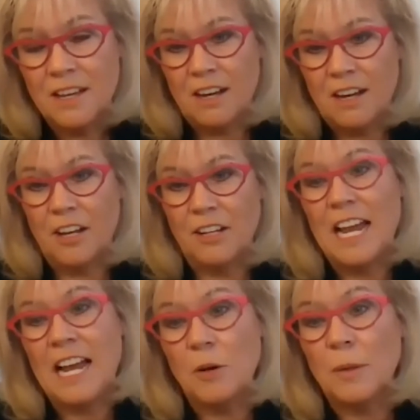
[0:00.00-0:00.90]
on
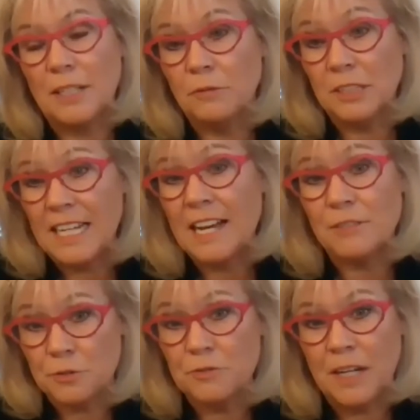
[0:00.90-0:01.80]
how it can really have a
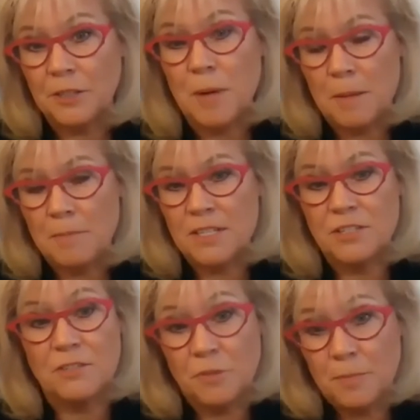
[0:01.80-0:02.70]
true value
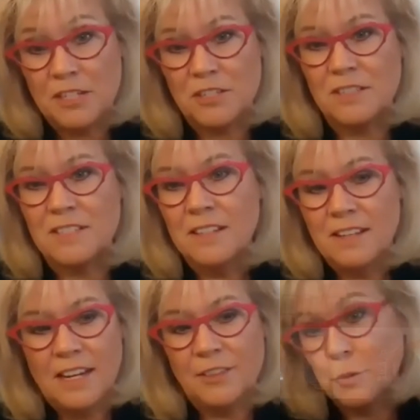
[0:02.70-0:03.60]
proposition for patients and their